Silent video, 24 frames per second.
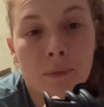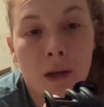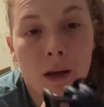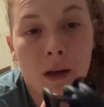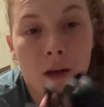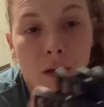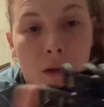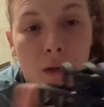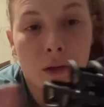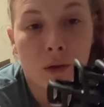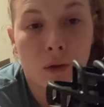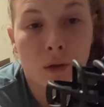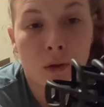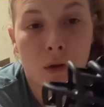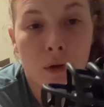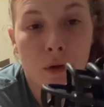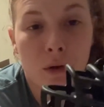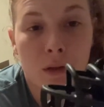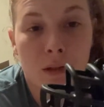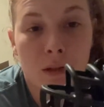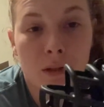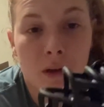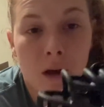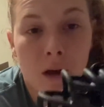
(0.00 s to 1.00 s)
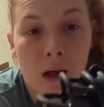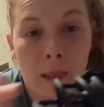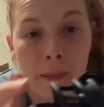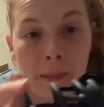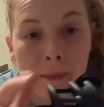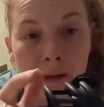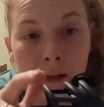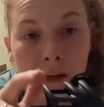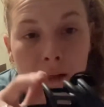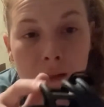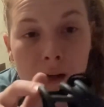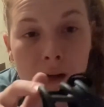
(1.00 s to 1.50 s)
You'll notice on
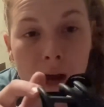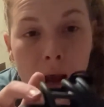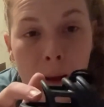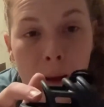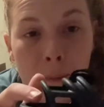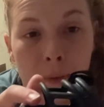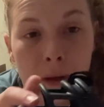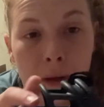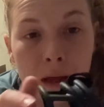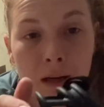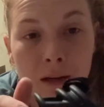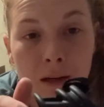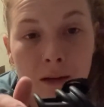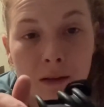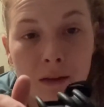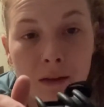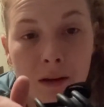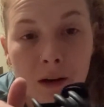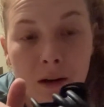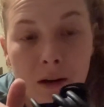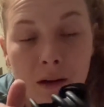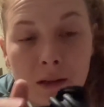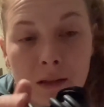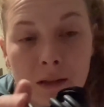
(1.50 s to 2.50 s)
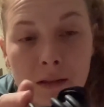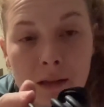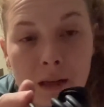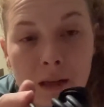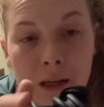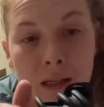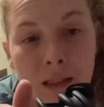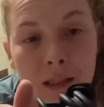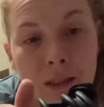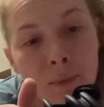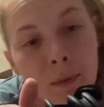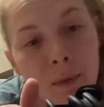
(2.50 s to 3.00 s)
the top end there is
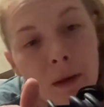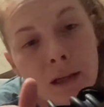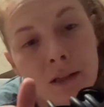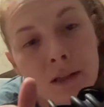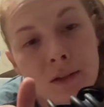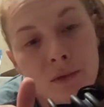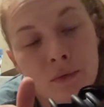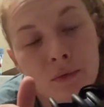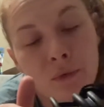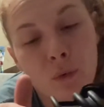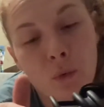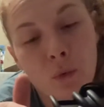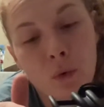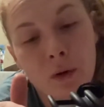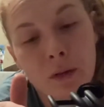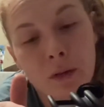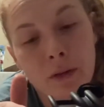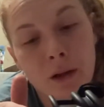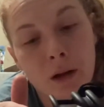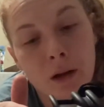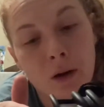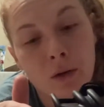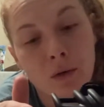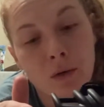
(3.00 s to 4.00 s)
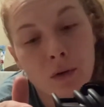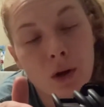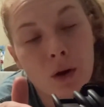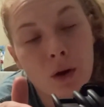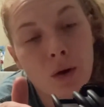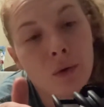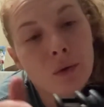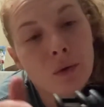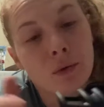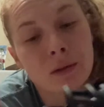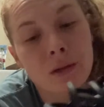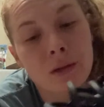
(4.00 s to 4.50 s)
a space for their
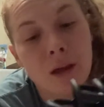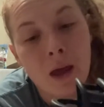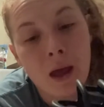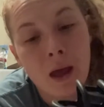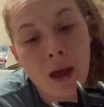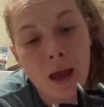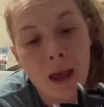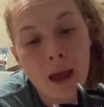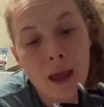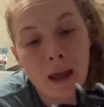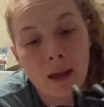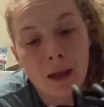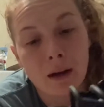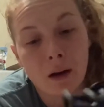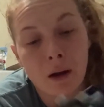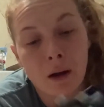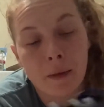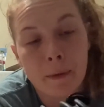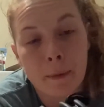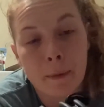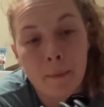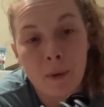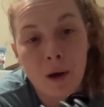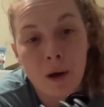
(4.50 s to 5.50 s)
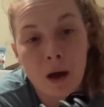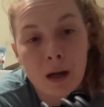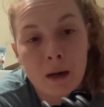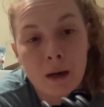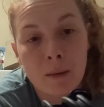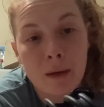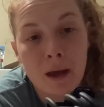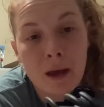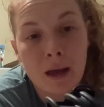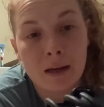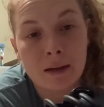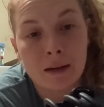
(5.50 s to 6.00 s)
nose, and on the bottom
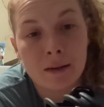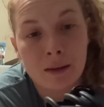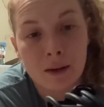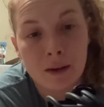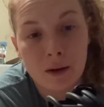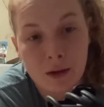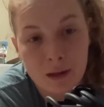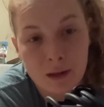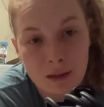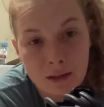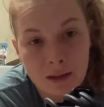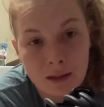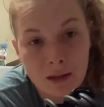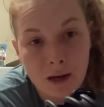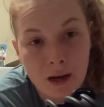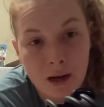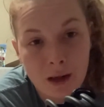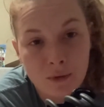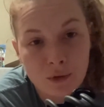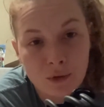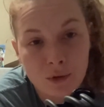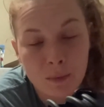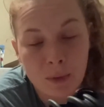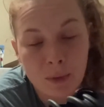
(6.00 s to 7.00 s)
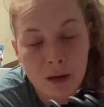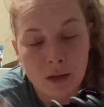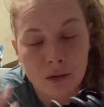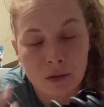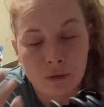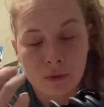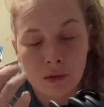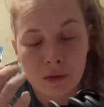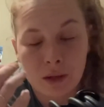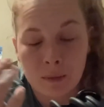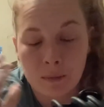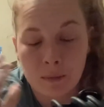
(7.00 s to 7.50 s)
end there is enough space
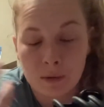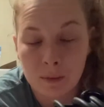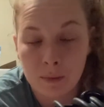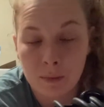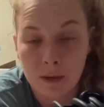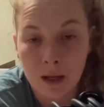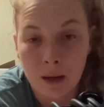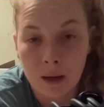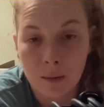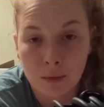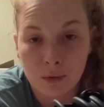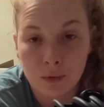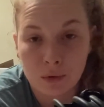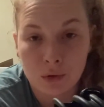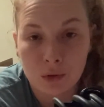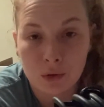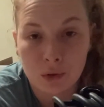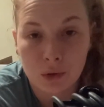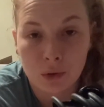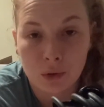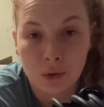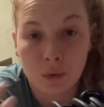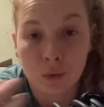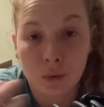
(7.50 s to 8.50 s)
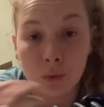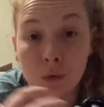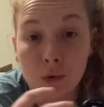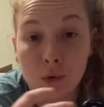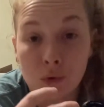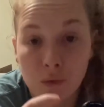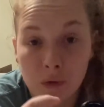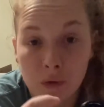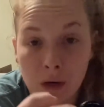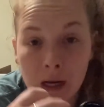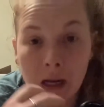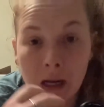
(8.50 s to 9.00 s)
for them to be able to
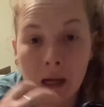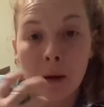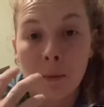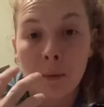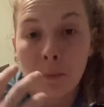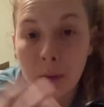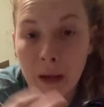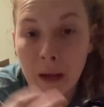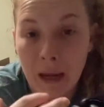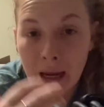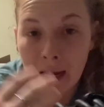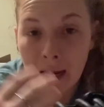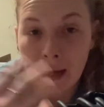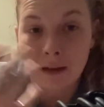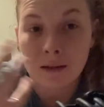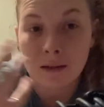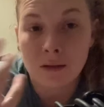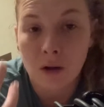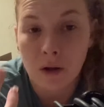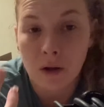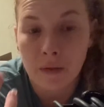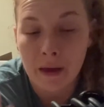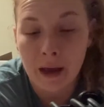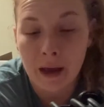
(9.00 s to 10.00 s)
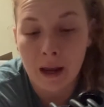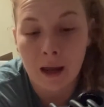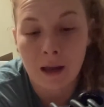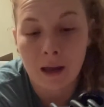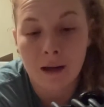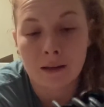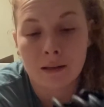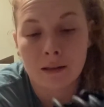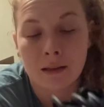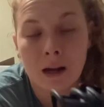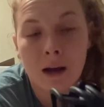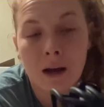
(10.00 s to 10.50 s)
drink, pant, all that kind of
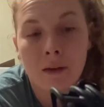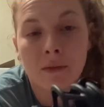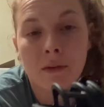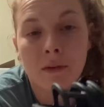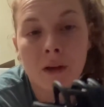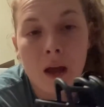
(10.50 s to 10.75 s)
stuff.